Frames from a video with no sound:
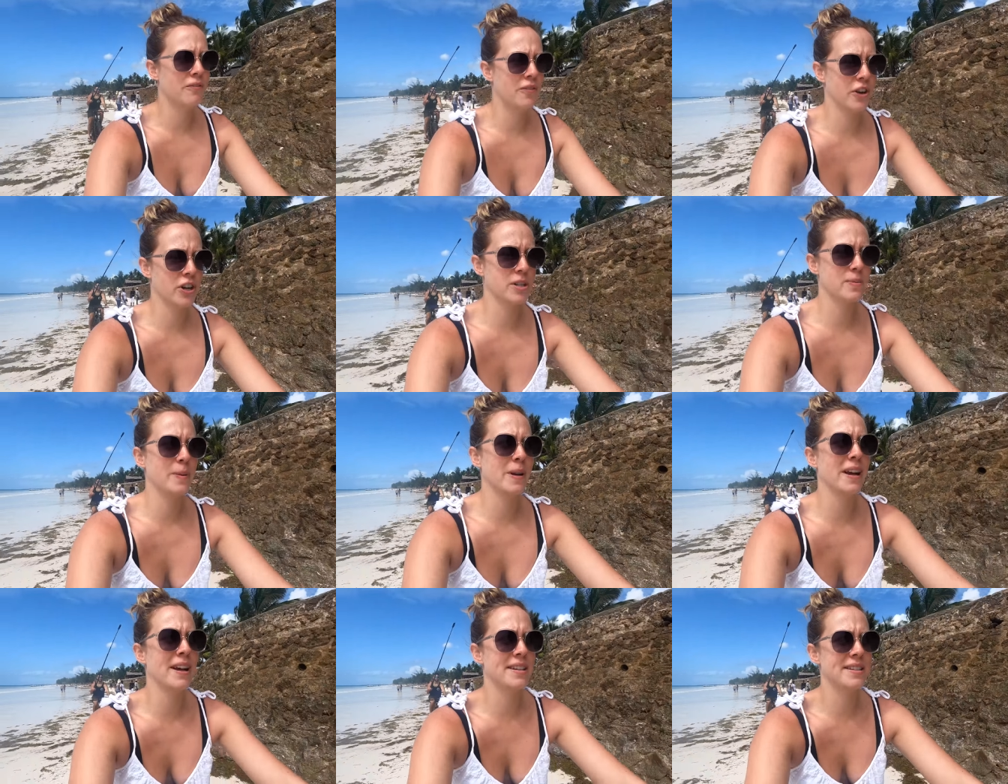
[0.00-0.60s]
first
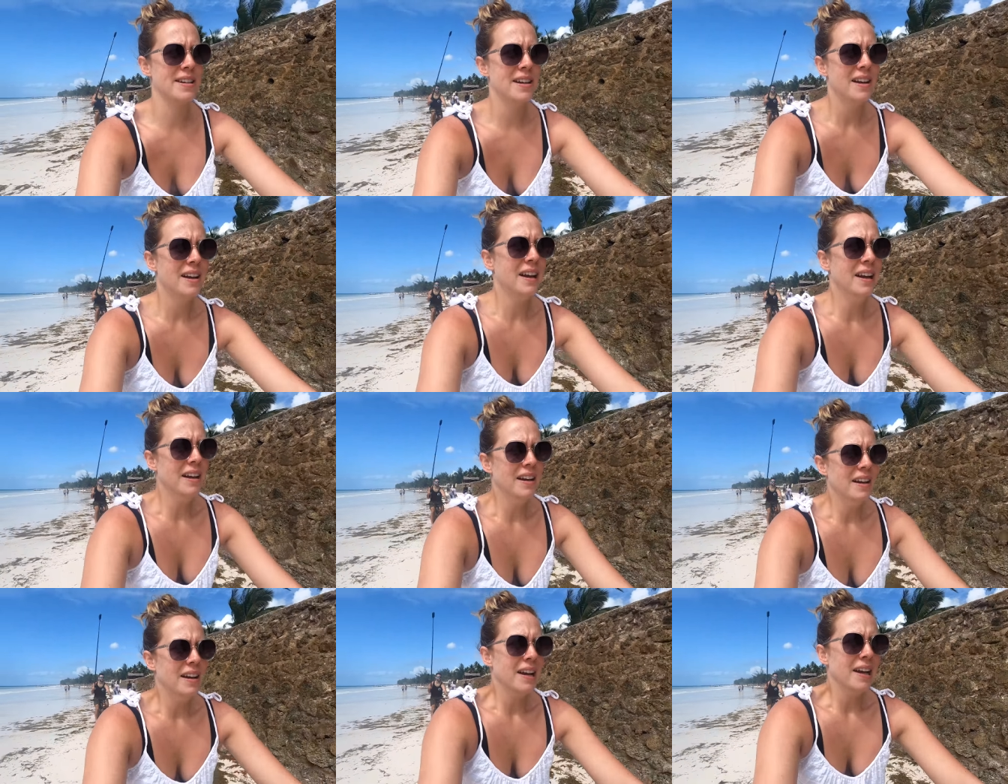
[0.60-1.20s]
because
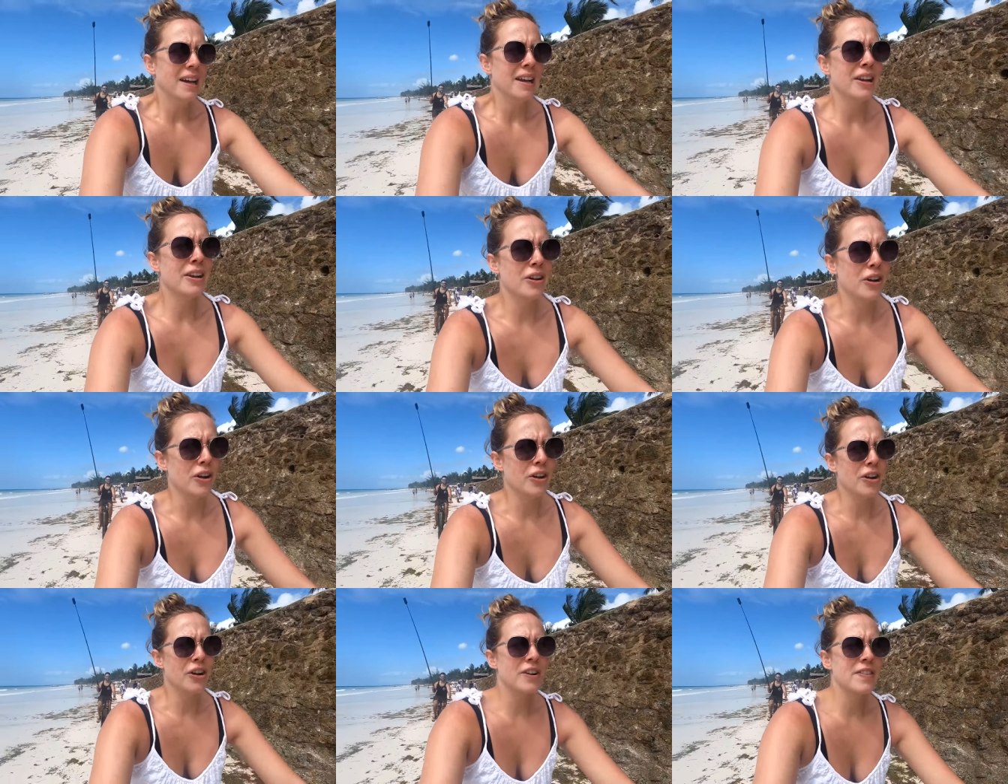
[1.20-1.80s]
you
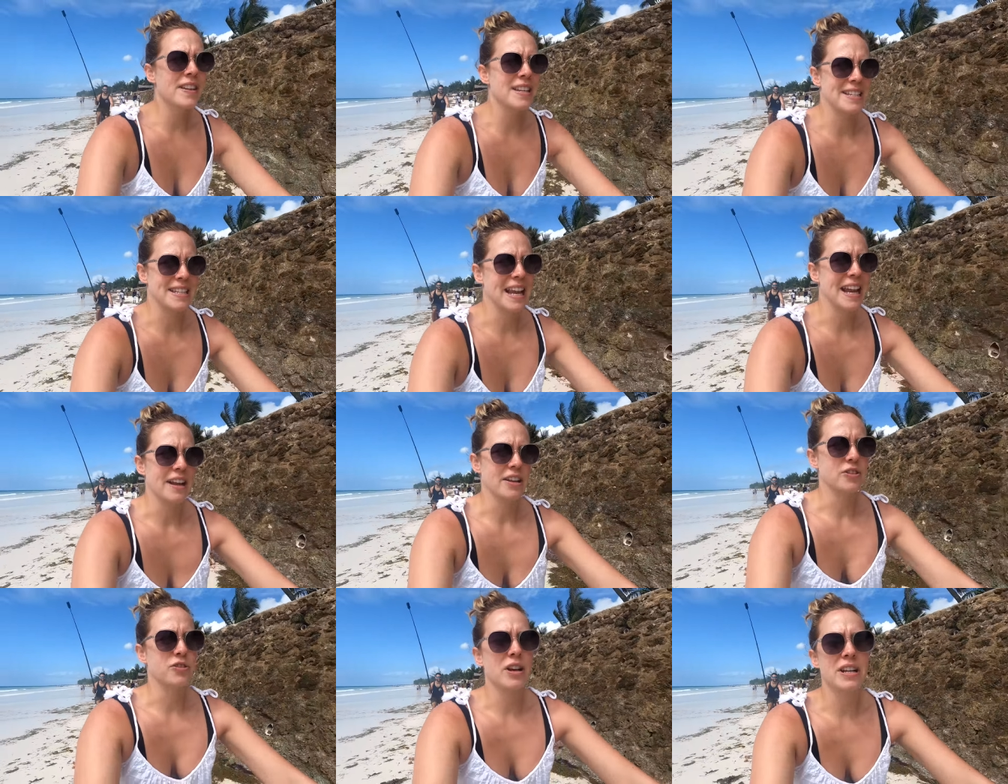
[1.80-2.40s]
know, you're in the sand.